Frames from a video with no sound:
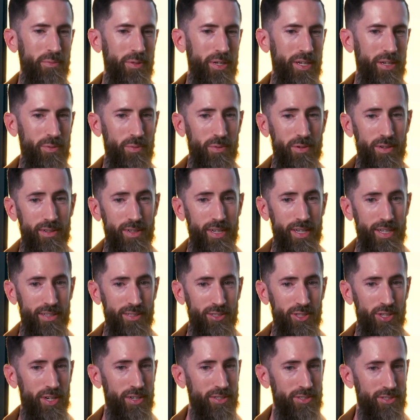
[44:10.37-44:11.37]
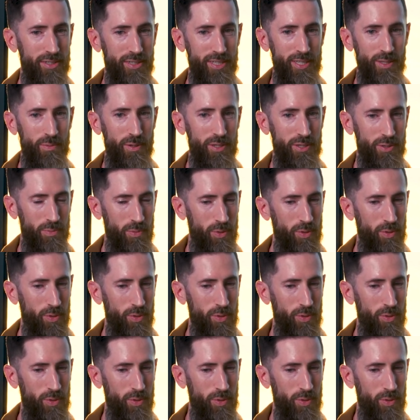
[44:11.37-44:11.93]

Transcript: I'm like, well, I could charge you this much